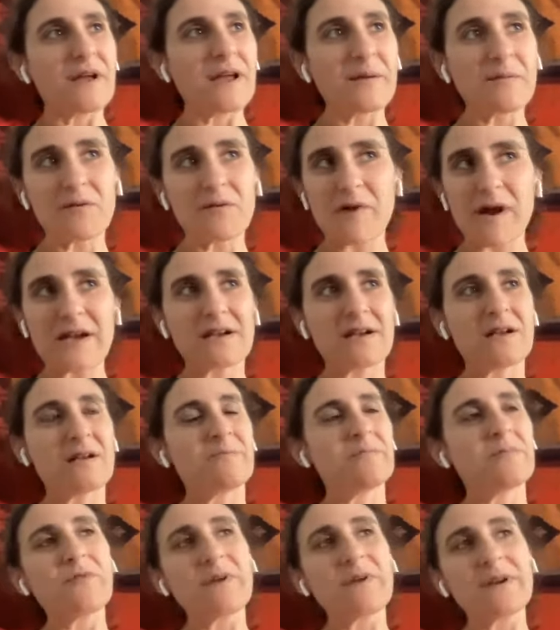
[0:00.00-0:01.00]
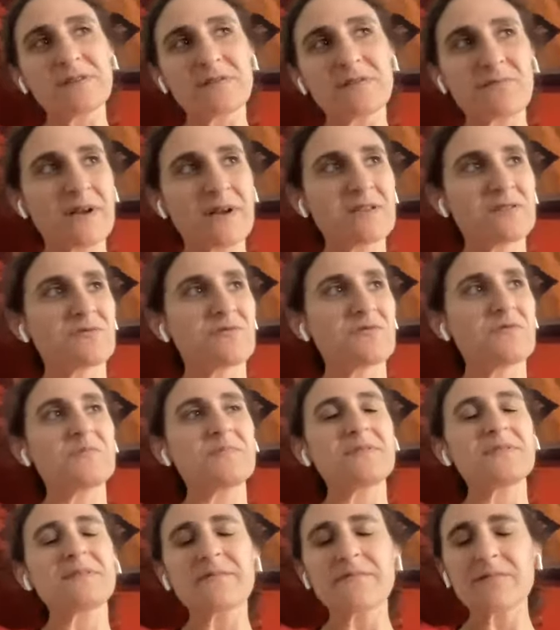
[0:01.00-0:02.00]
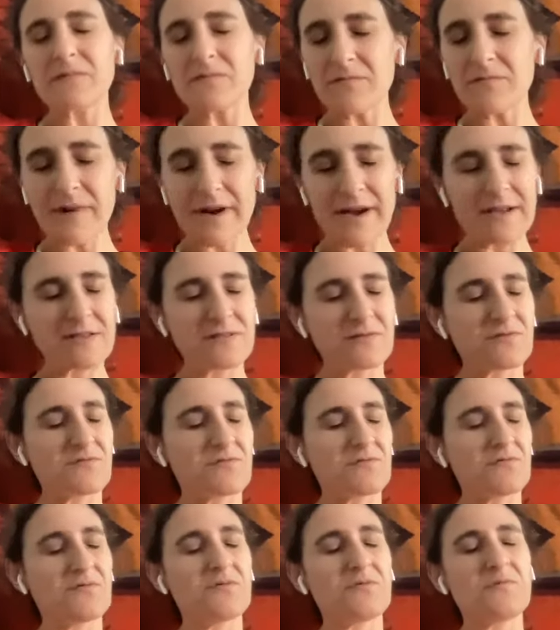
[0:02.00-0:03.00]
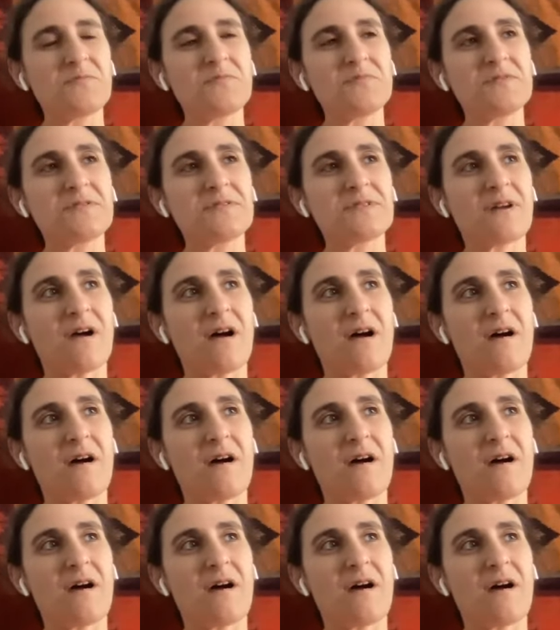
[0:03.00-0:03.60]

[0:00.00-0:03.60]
immigration rights groups, civil rights groups,